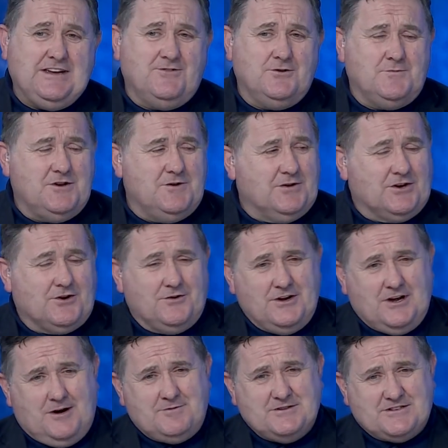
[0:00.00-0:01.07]
window, even when you were
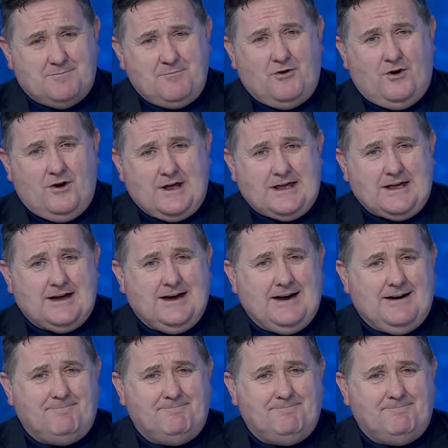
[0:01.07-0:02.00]
growing up as a boy,